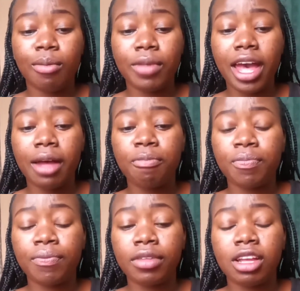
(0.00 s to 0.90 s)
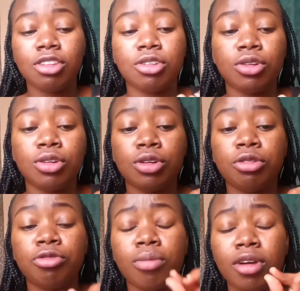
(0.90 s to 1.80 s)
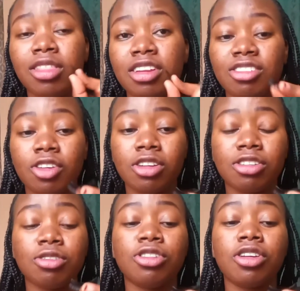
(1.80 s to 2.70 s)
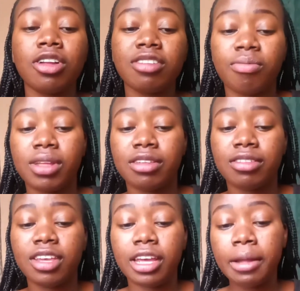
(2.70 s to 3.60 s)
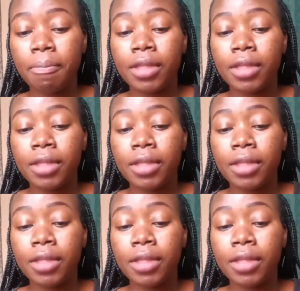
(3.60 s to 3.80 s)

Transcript: Yeah, so from all the tutorials I've been seeing,